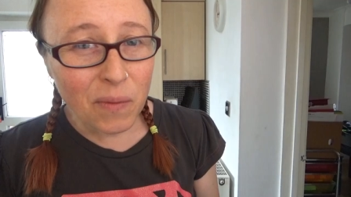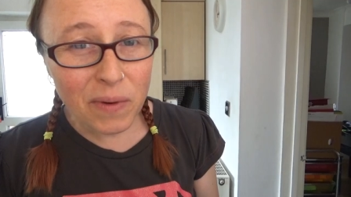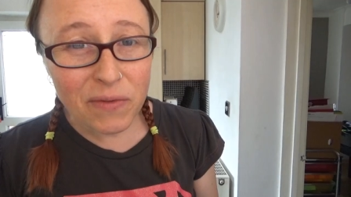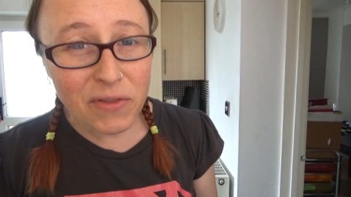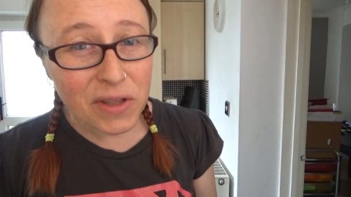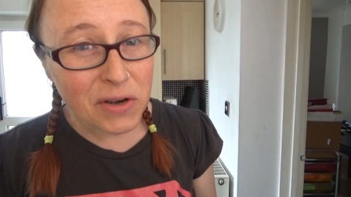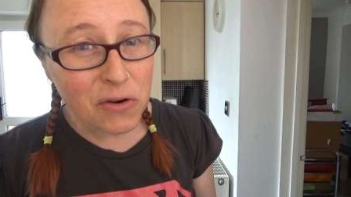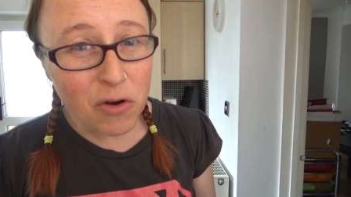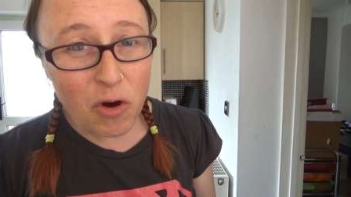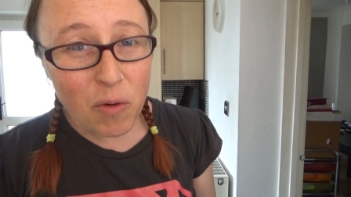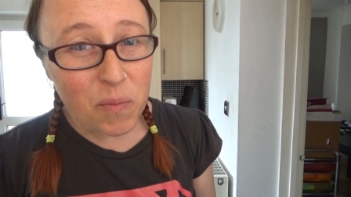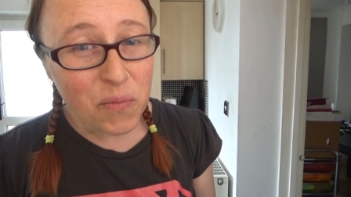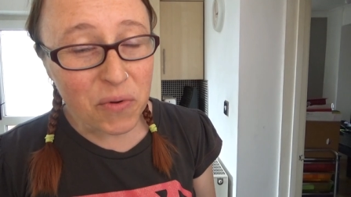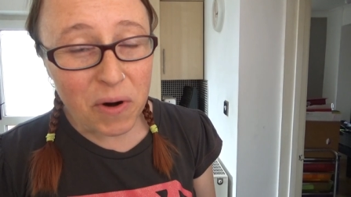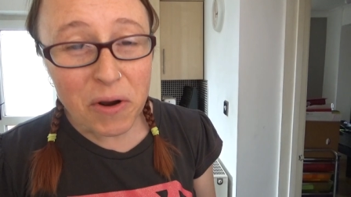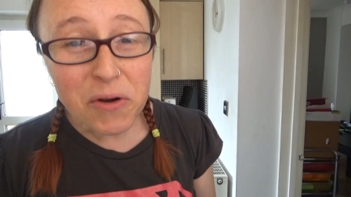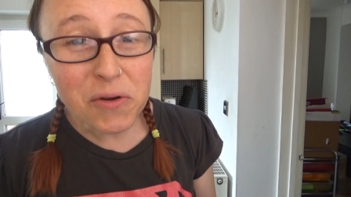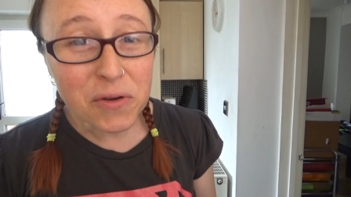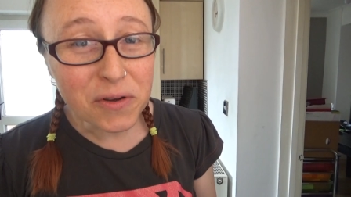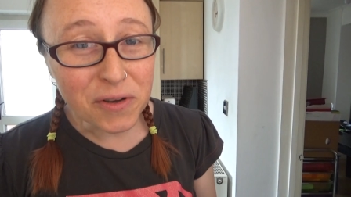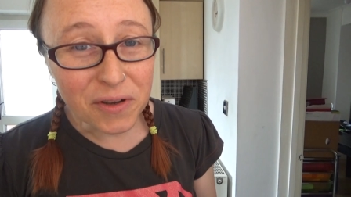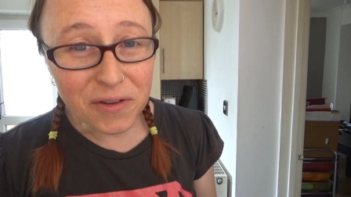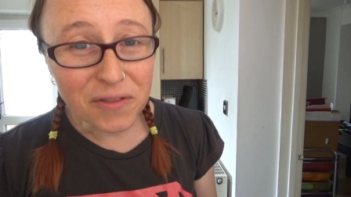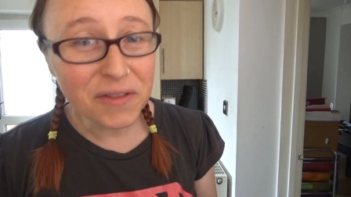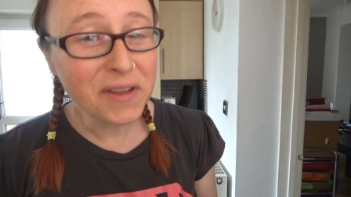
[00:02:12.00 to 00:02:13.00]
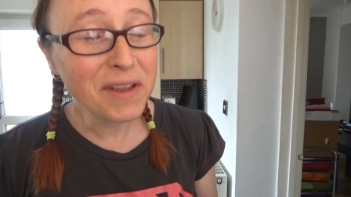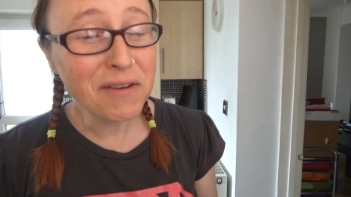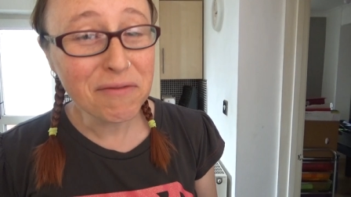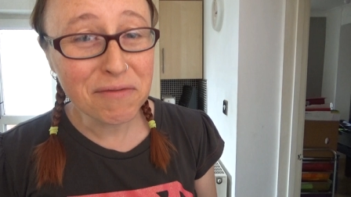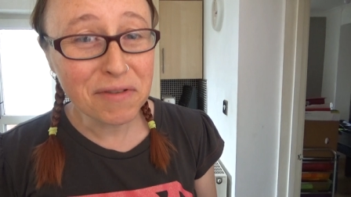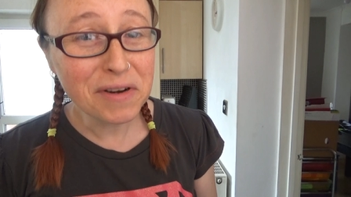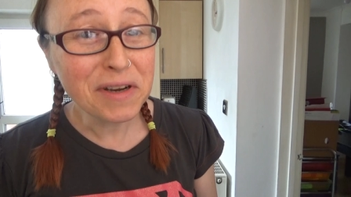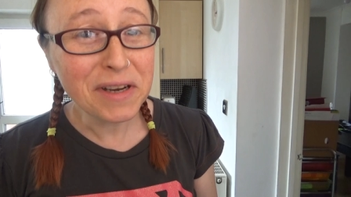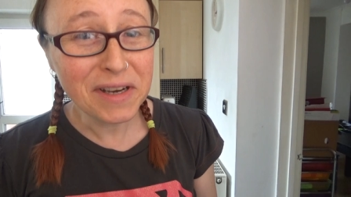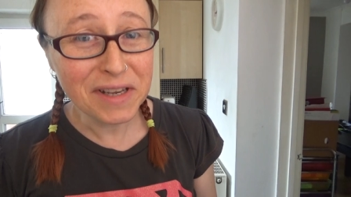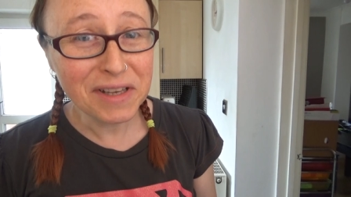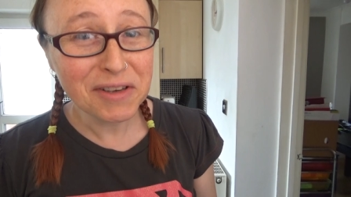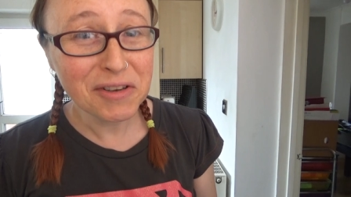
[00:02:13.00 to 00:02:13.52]
when they're not broken they're
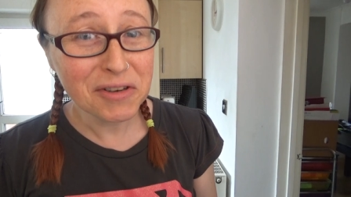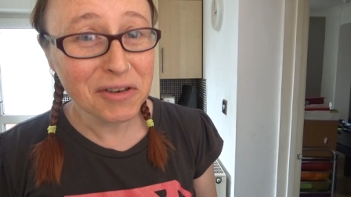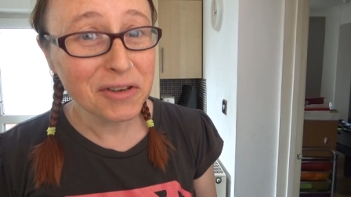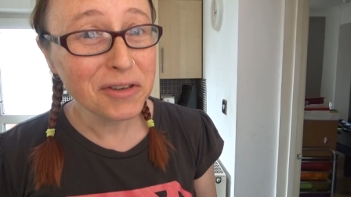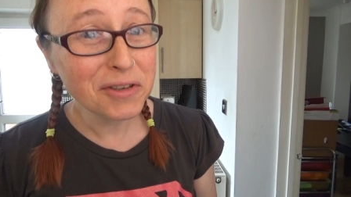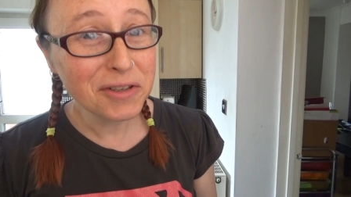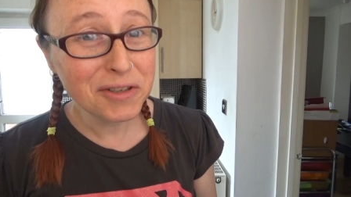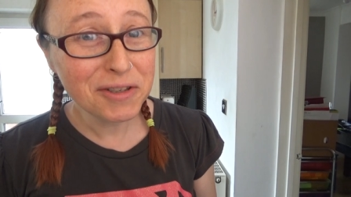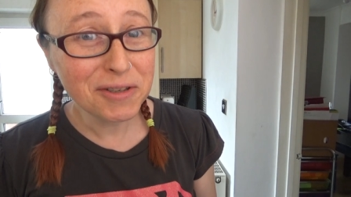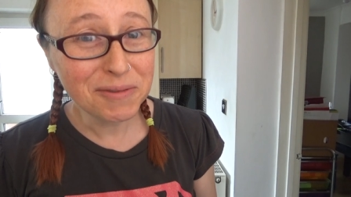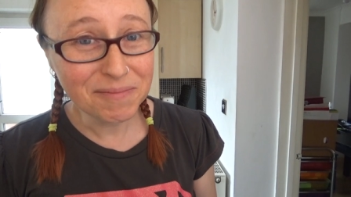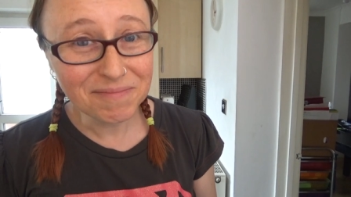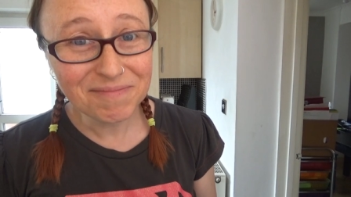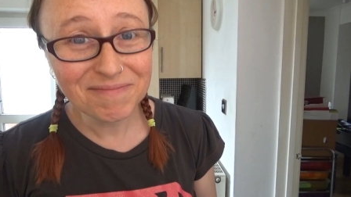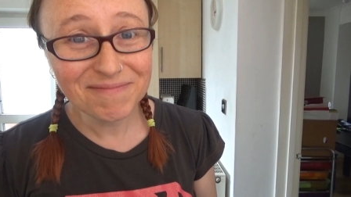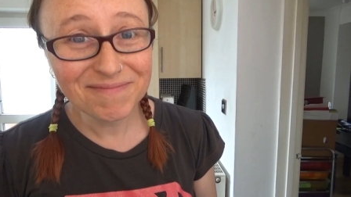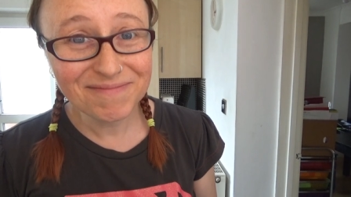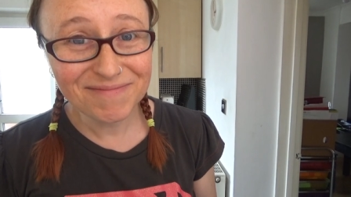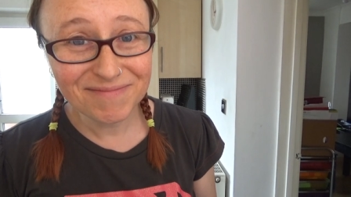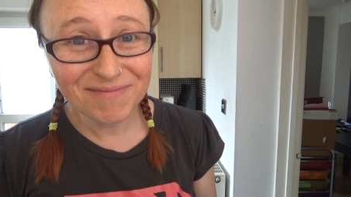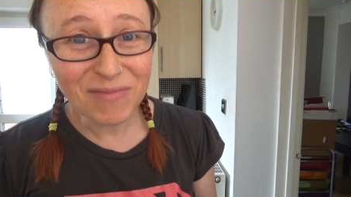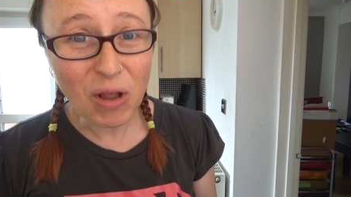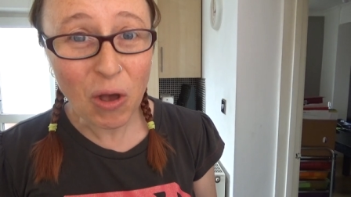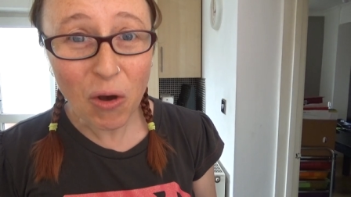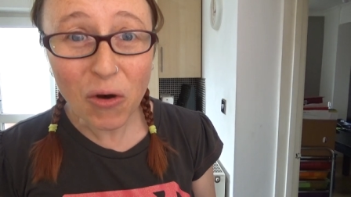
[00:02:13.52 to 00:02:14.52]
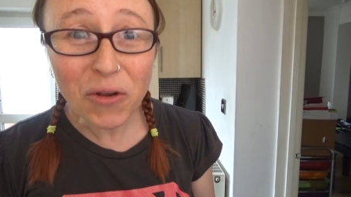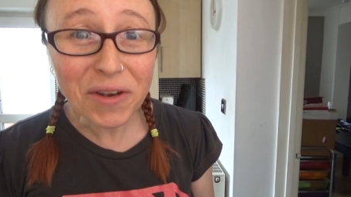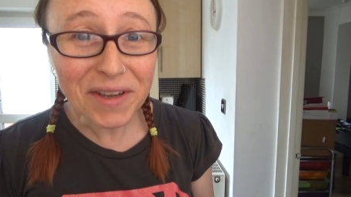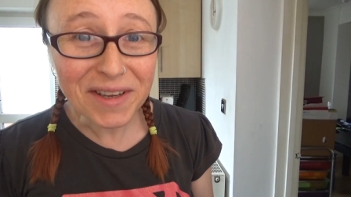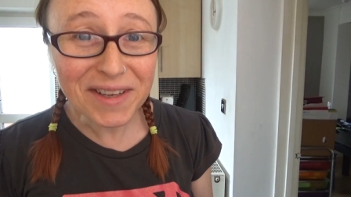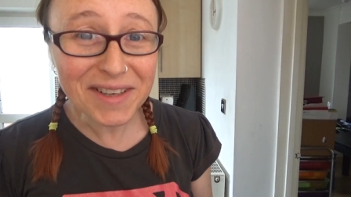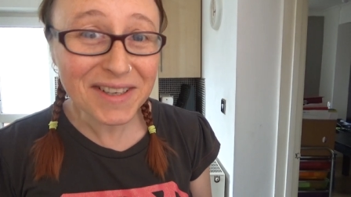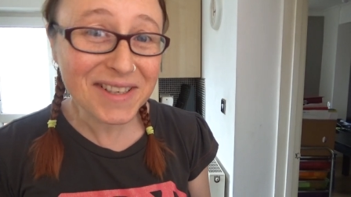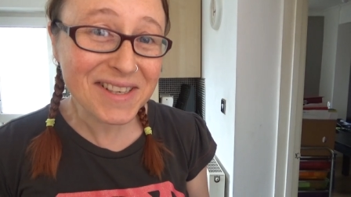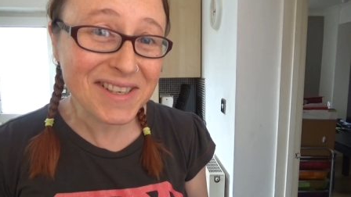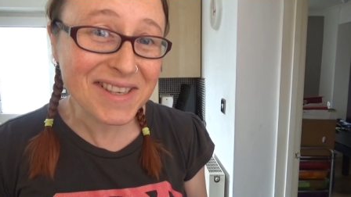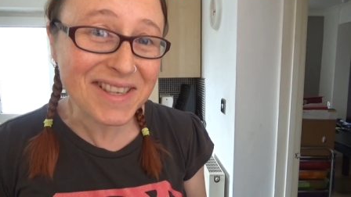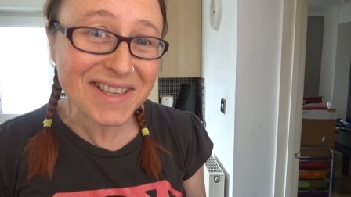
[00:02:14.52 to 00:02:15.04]
really good
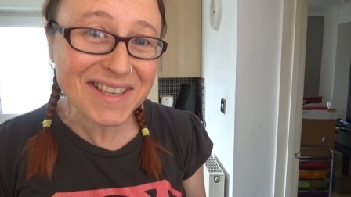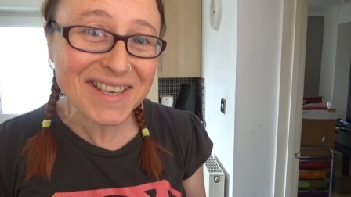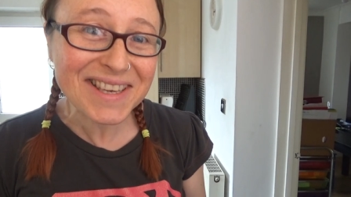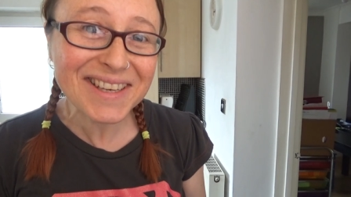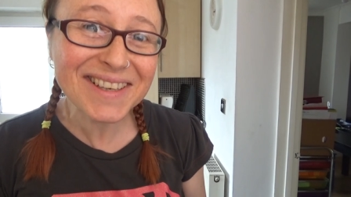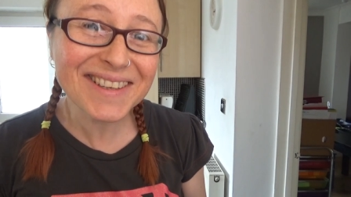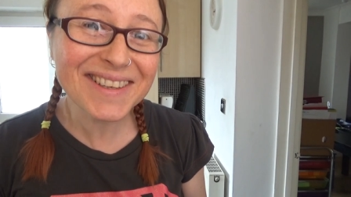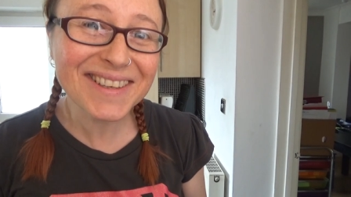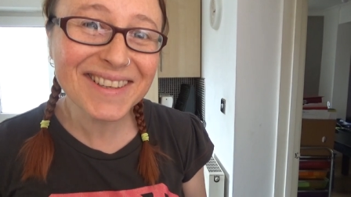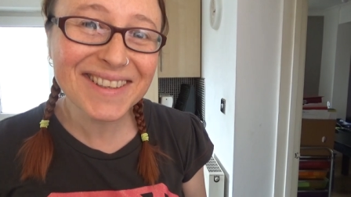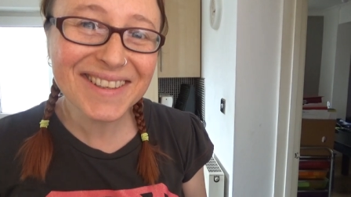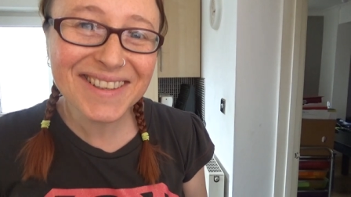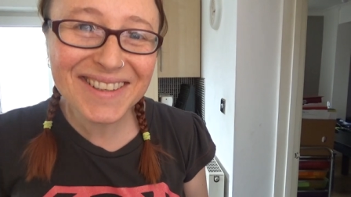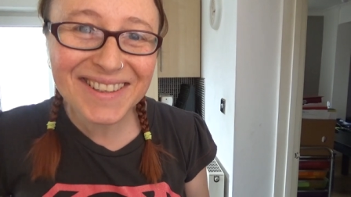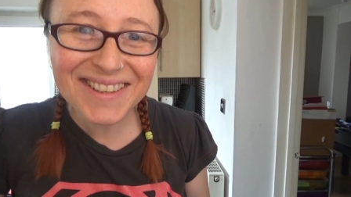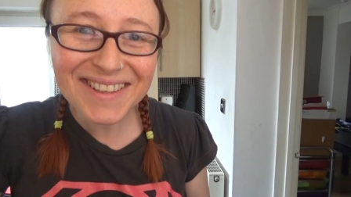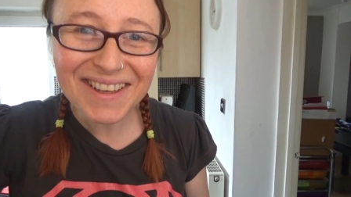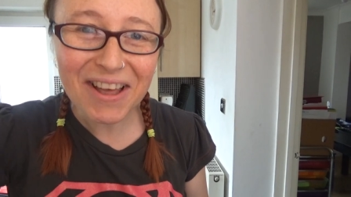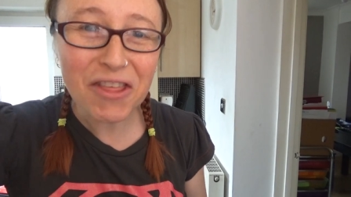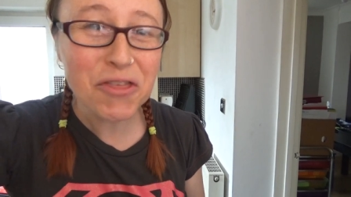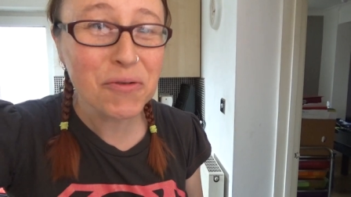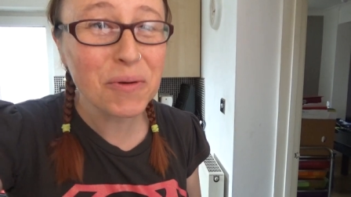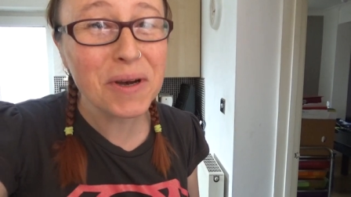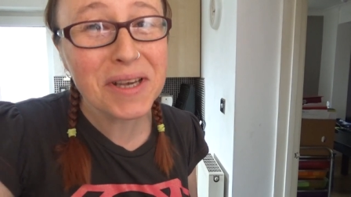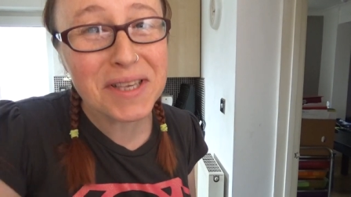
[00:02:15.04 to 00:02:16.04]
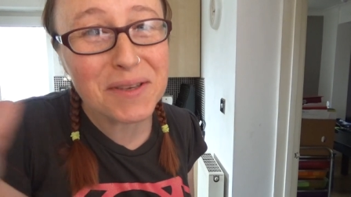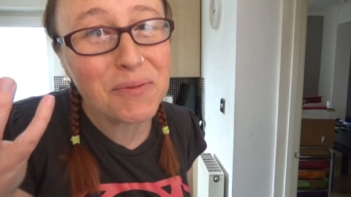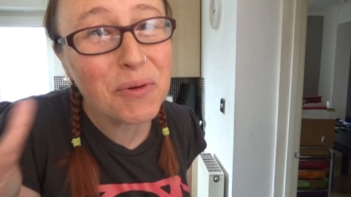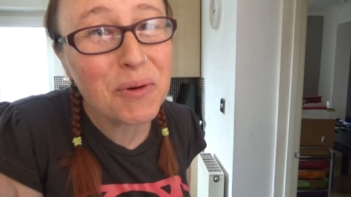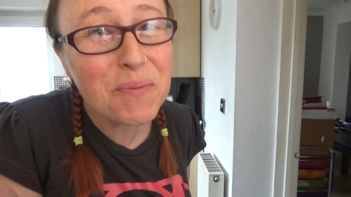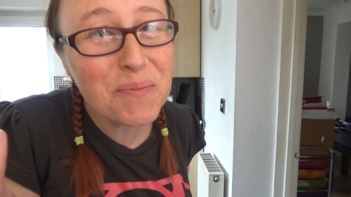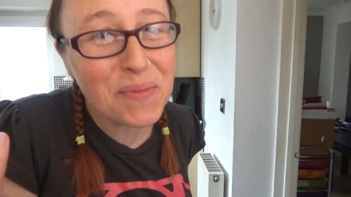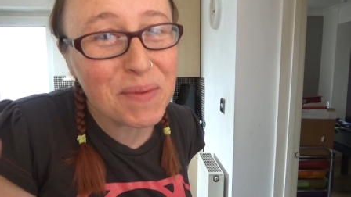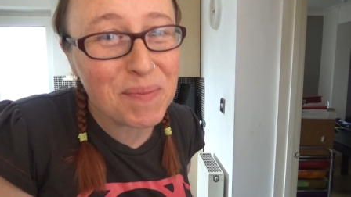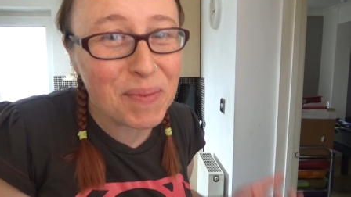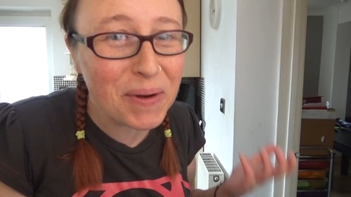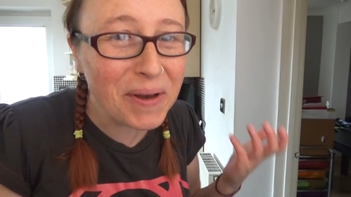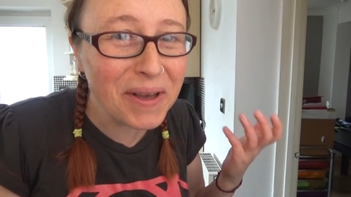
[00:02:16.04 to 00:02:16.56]
honest. Otherwise I
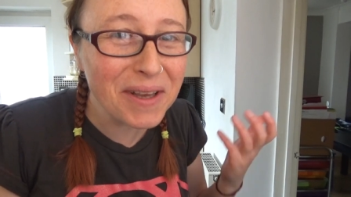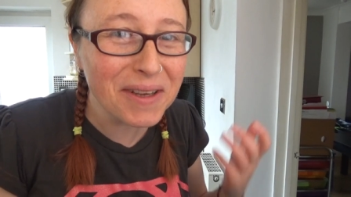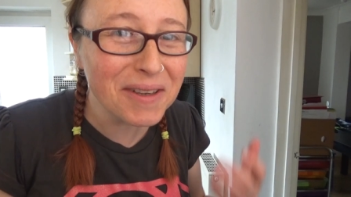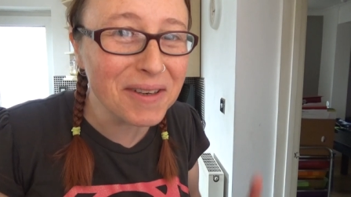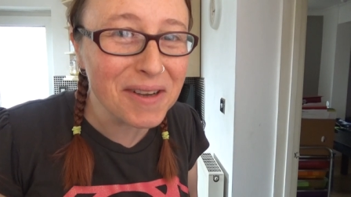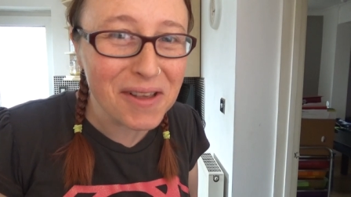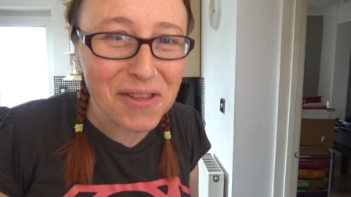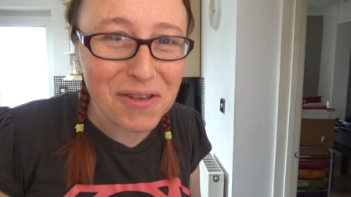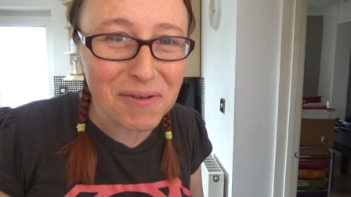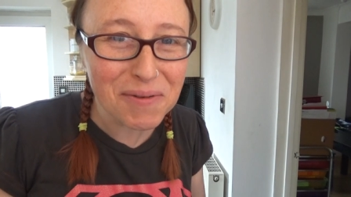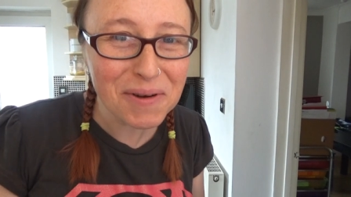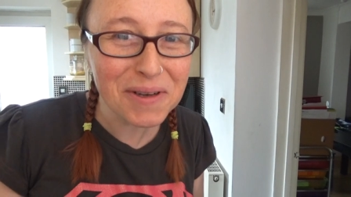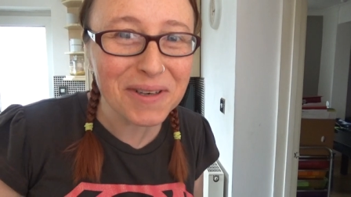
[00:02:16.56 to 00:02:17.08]
wouldn't be buying another